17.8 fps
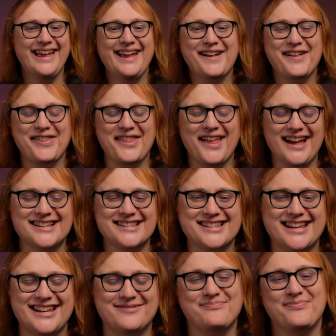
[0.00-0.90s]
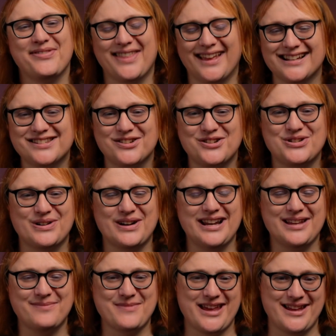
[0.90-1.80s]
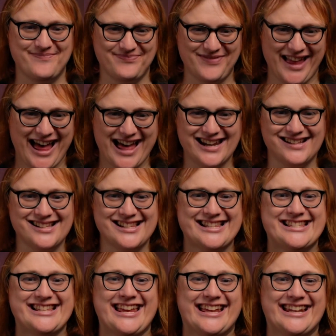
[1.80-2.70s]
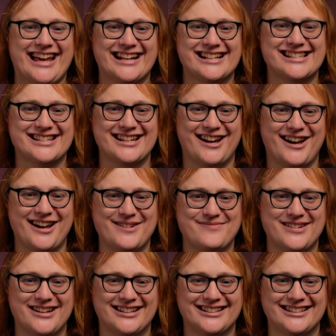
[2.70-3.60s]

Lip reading: That's it. Thanks for joining me, and I'll see you next time.